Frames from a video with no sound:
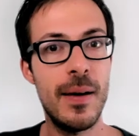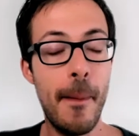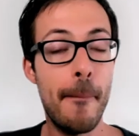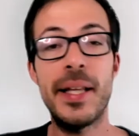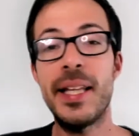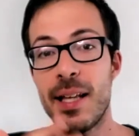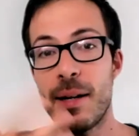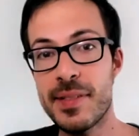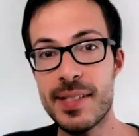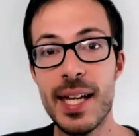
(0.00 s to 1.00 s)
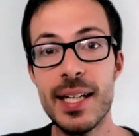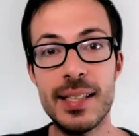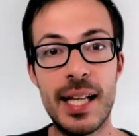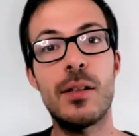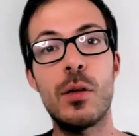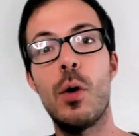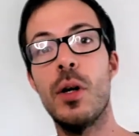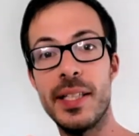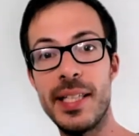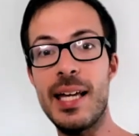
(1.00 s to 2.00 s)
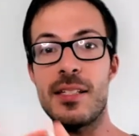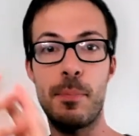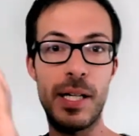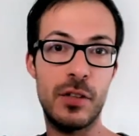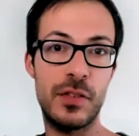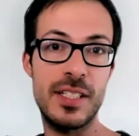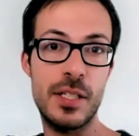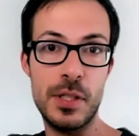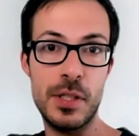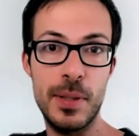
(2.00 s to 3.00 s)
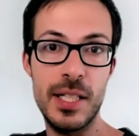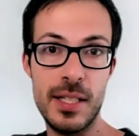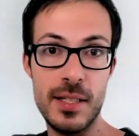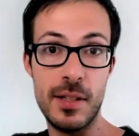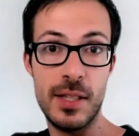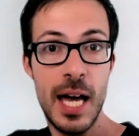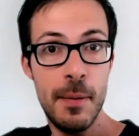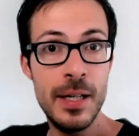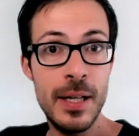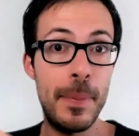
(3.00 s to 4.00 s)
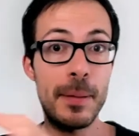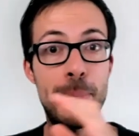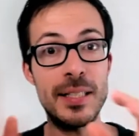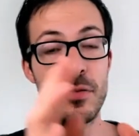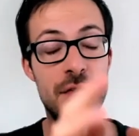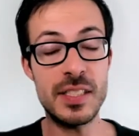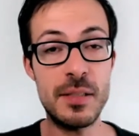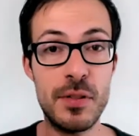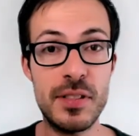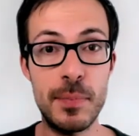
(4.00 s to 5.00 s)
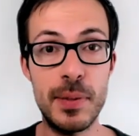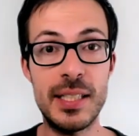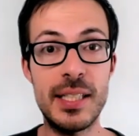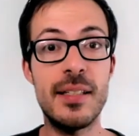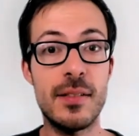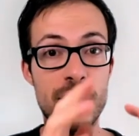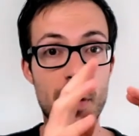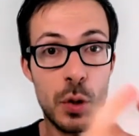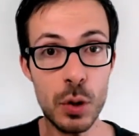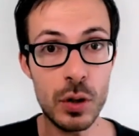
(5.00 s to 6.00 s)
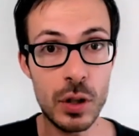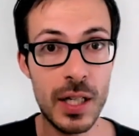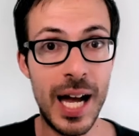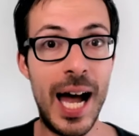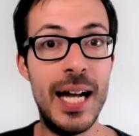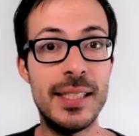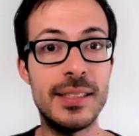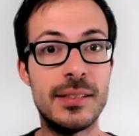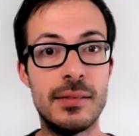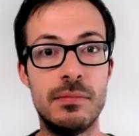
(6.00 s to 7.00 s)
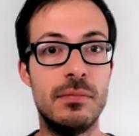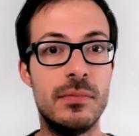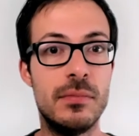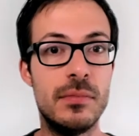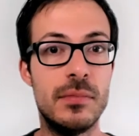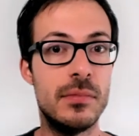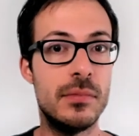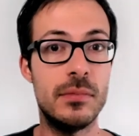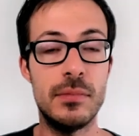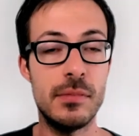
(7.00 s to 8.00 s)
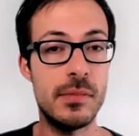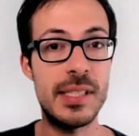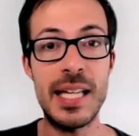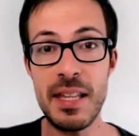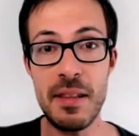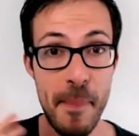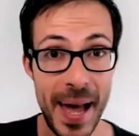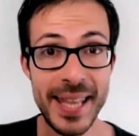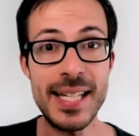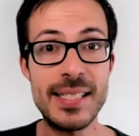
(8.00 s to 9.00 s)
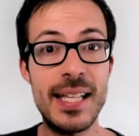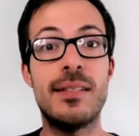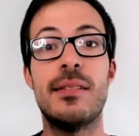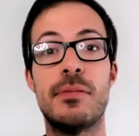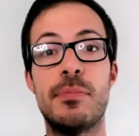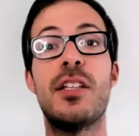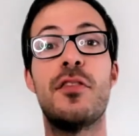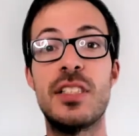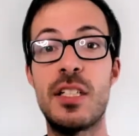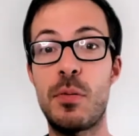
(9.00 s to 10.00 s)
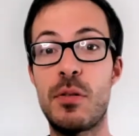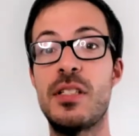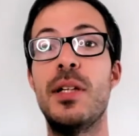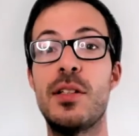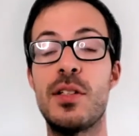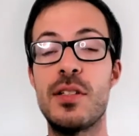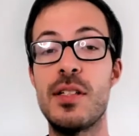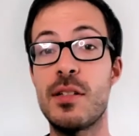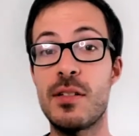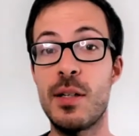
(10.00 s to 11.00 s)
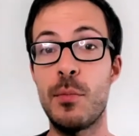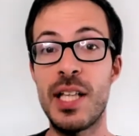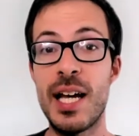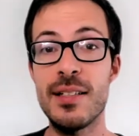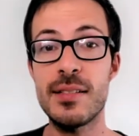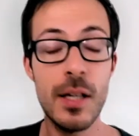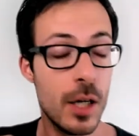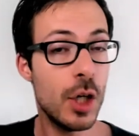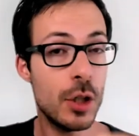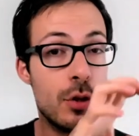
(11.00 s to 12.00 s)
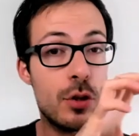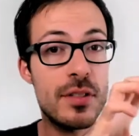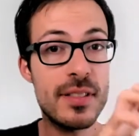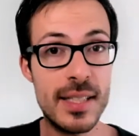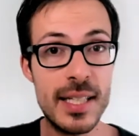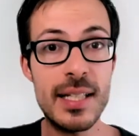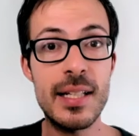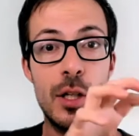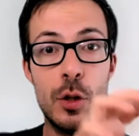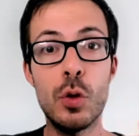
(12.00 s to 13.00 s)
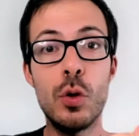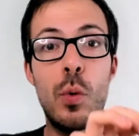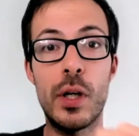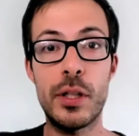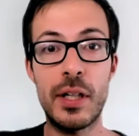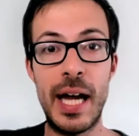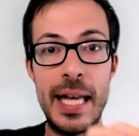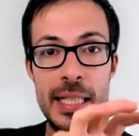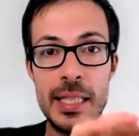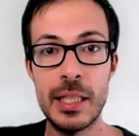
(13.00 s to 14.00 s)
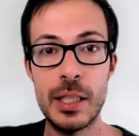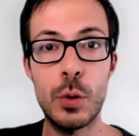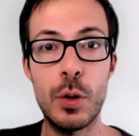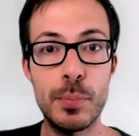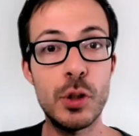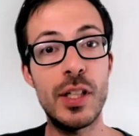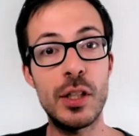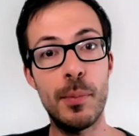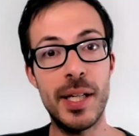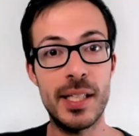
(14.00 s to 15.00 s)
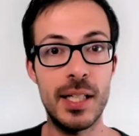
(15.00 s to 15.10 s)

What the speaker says: But then I'm saying that, yes, part of the responsibility is on them, but part of the responsibility is also on you. And doesn't matter that part of the responsibility is on someone else, you should still do what you can to improve and to make